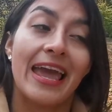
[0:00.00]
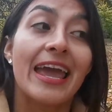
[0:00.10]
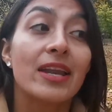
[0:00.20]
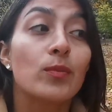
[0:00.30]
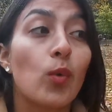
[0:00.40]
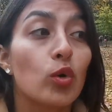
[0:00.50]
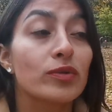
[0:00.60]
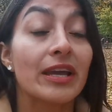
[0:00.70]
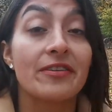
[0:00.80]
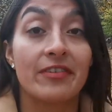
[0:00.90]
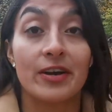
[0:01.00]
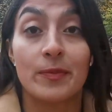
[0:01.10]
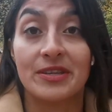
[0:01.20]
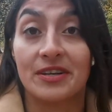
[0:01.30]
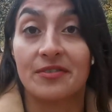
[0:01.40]
and most
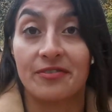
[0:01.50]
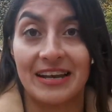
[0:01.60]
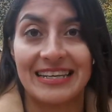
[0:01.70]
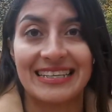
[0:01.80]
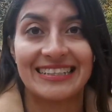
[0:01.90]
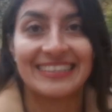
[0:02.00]
environmentally friendly.